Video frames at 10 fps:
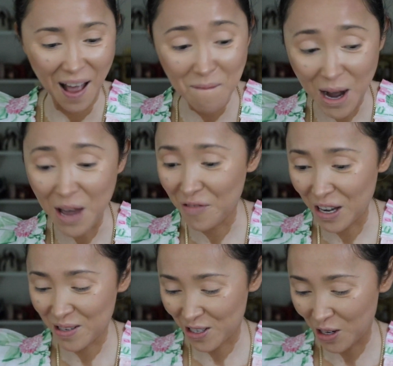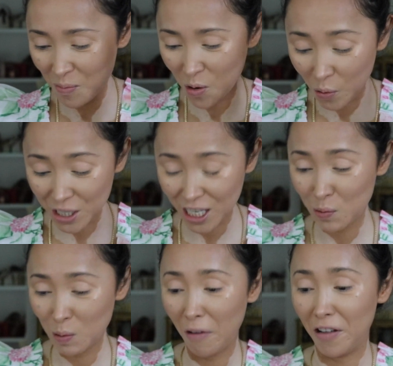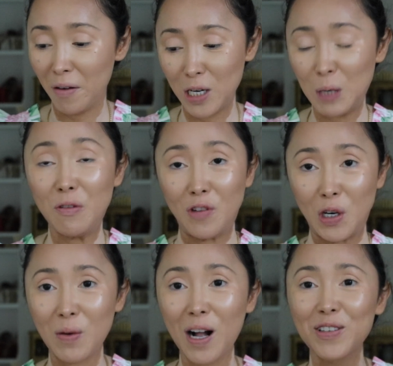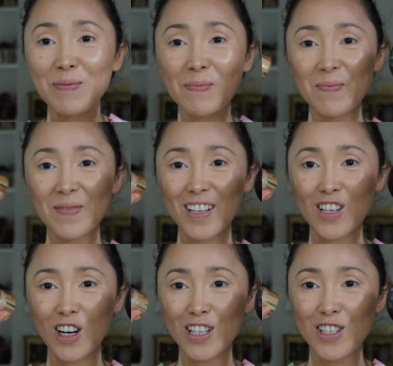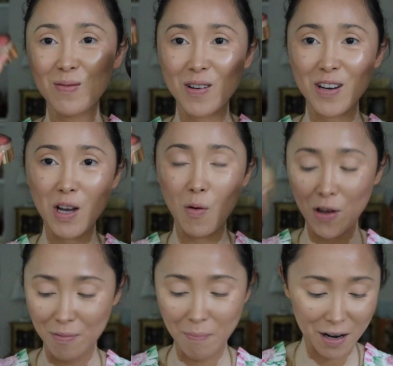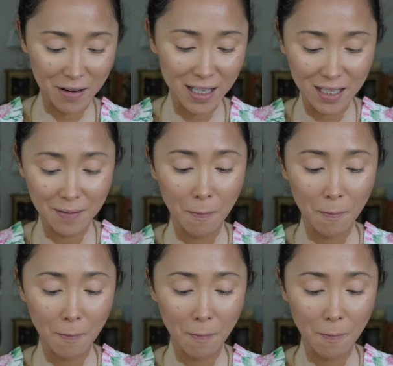My favorite combo, which has been my favorite combo for a while. Charlotte Tilbury with Merit.